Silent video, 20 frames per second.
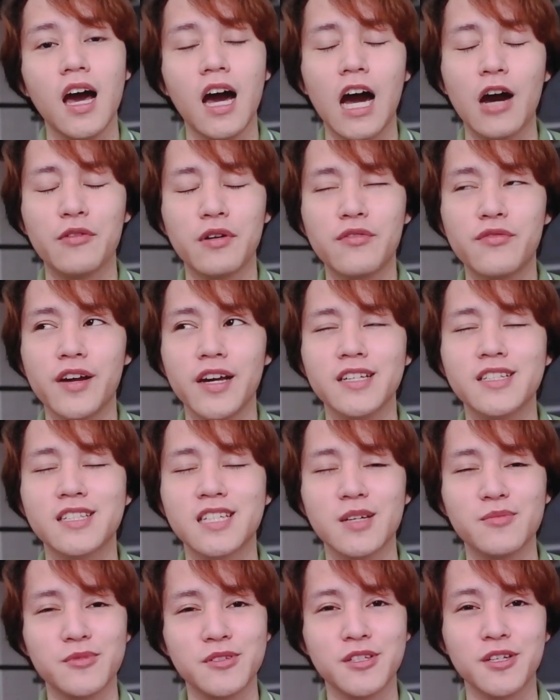However, I
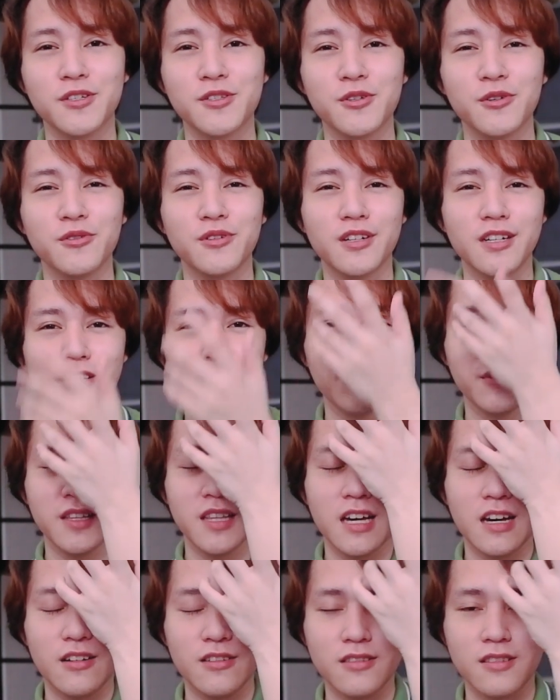skipped to the toner
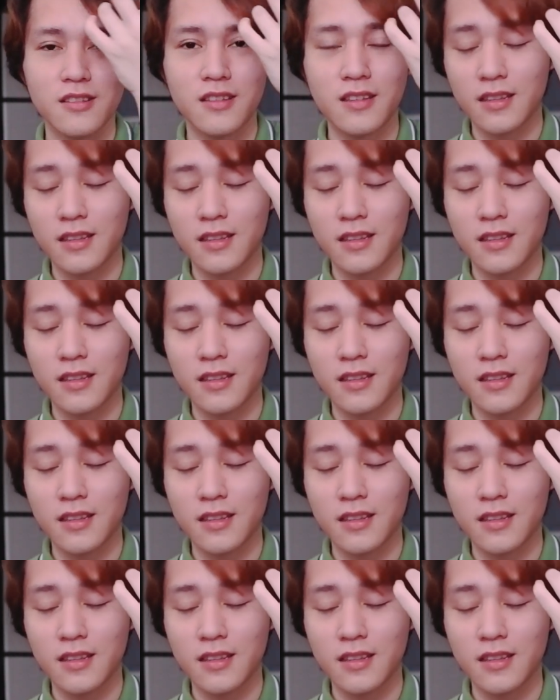without